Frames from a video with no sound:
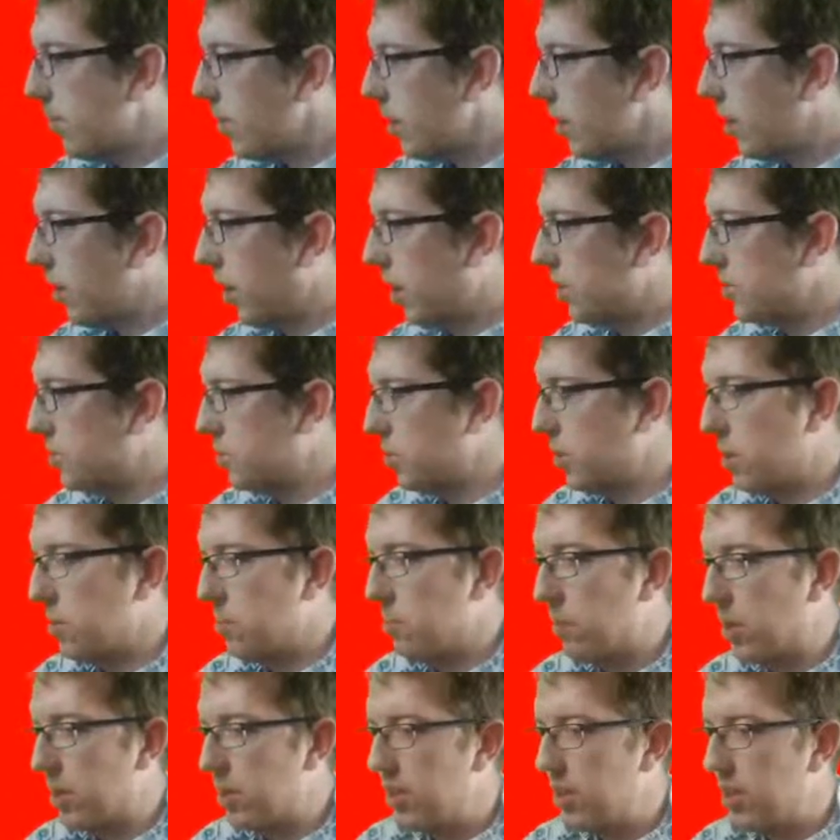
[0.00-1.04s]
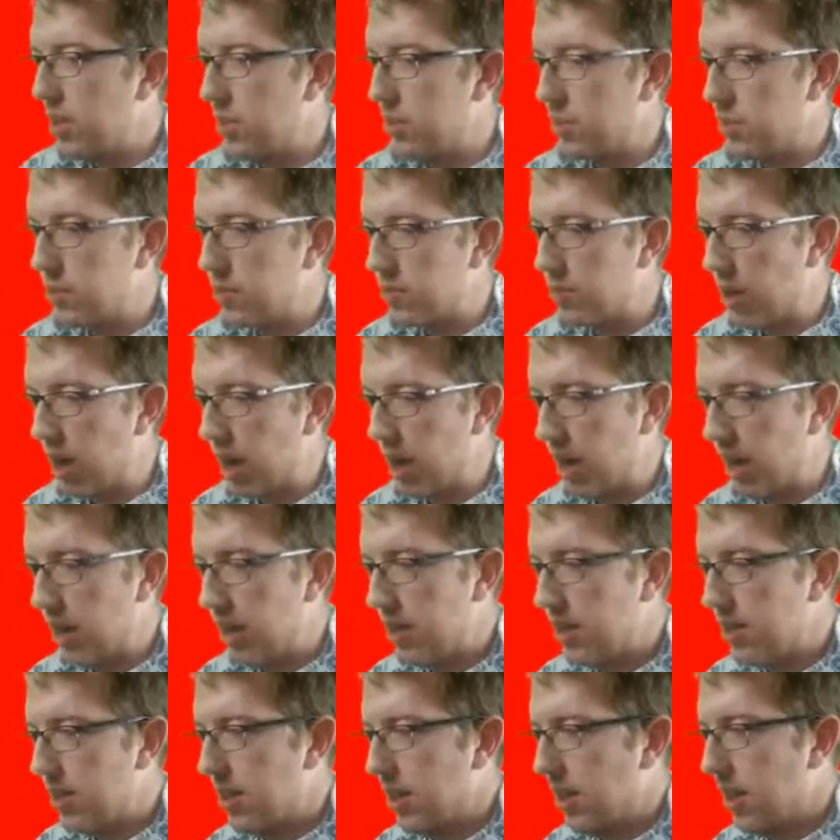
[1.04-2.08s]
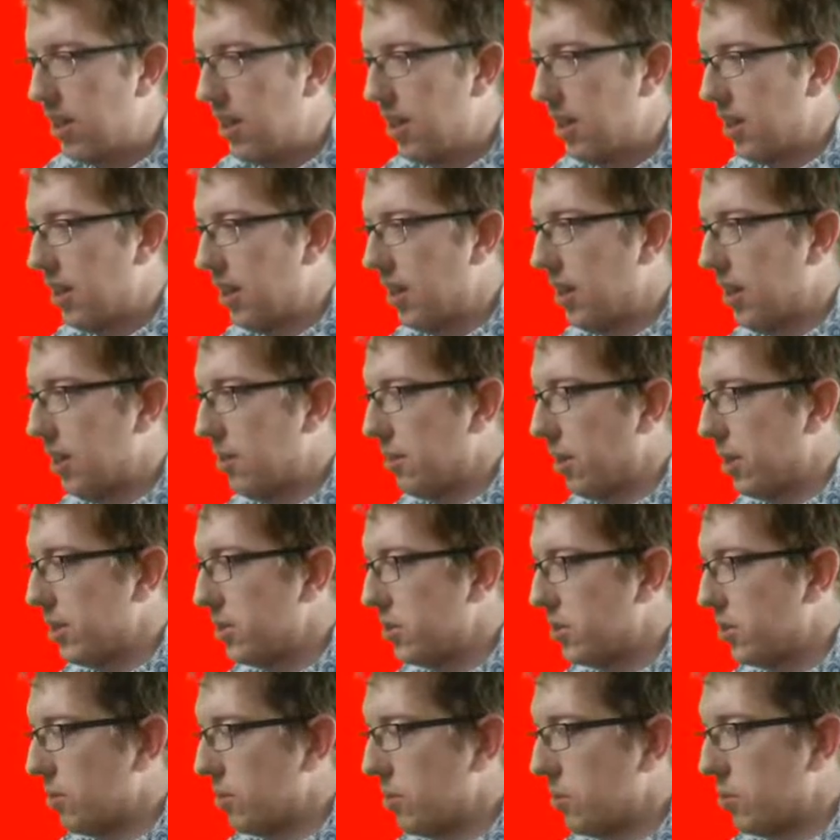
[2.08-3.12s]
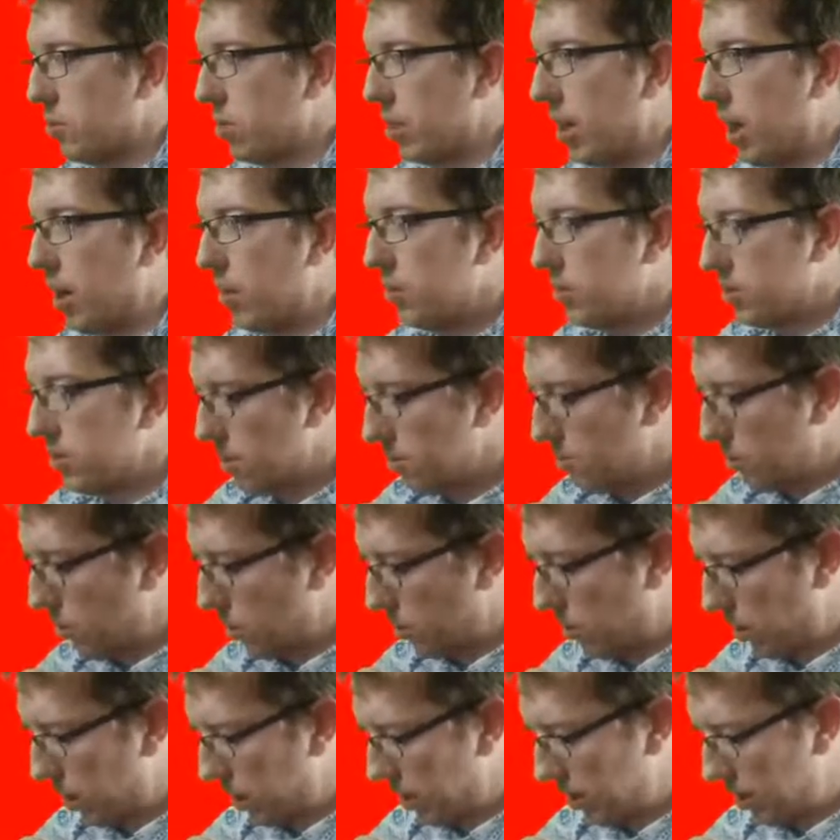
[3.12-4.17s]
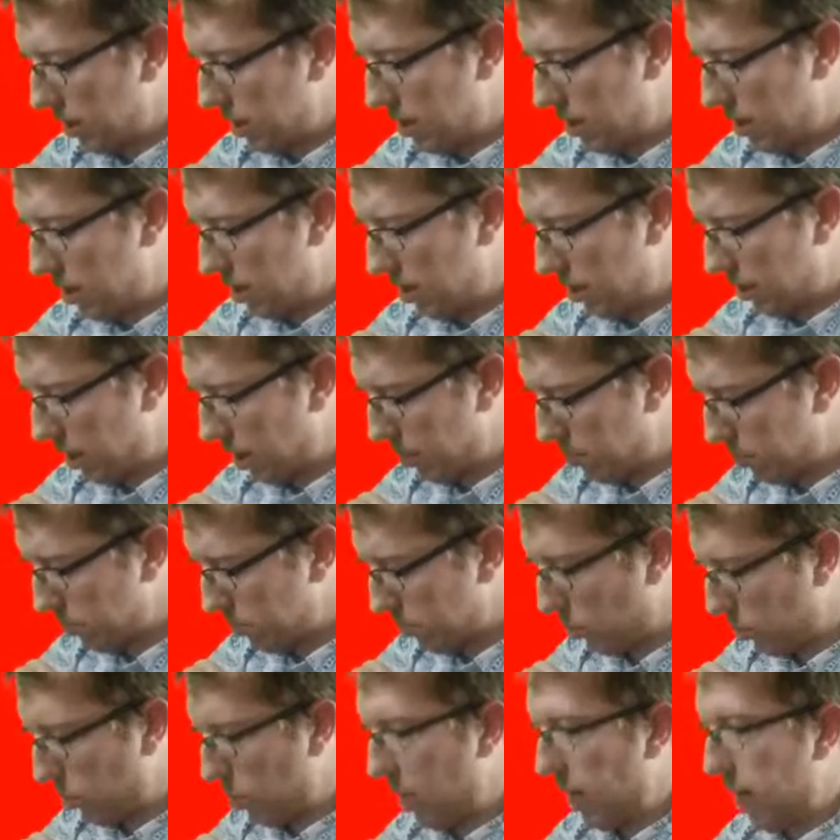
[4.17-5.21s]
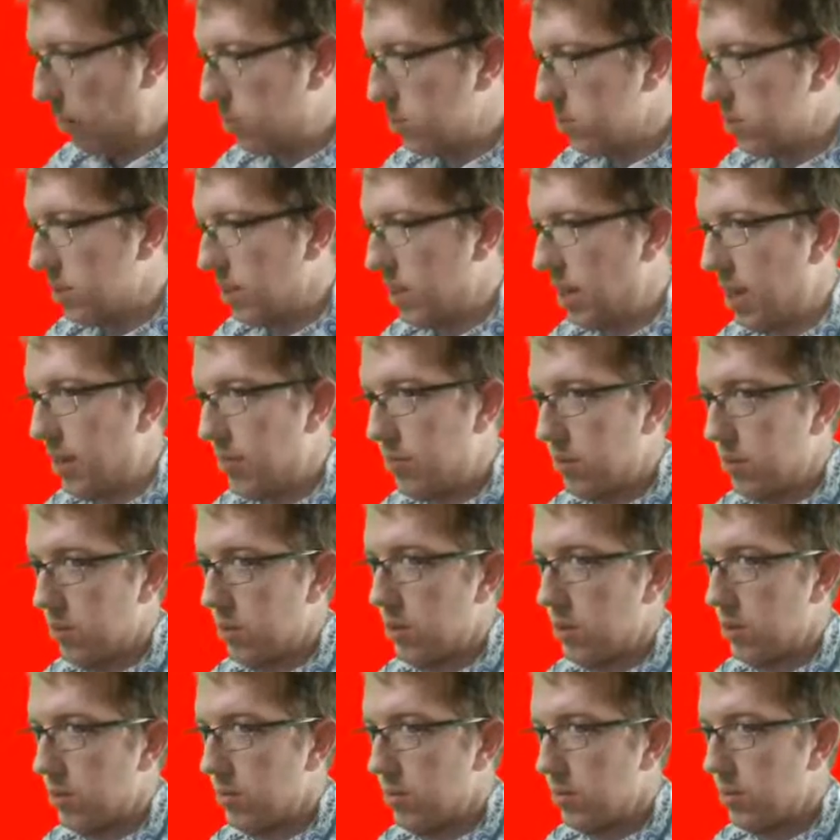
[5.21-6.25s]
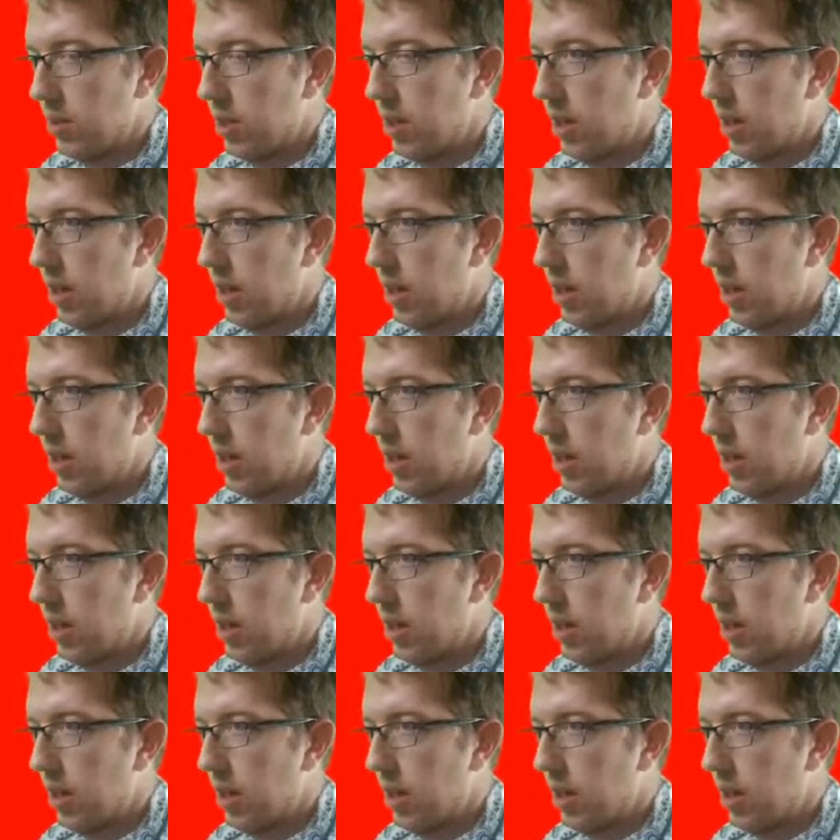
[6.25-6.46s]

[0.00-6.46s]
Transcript: I stream Monday through Friday. I stream 3 hours in the morning, and then a couple more hours in the afternoon.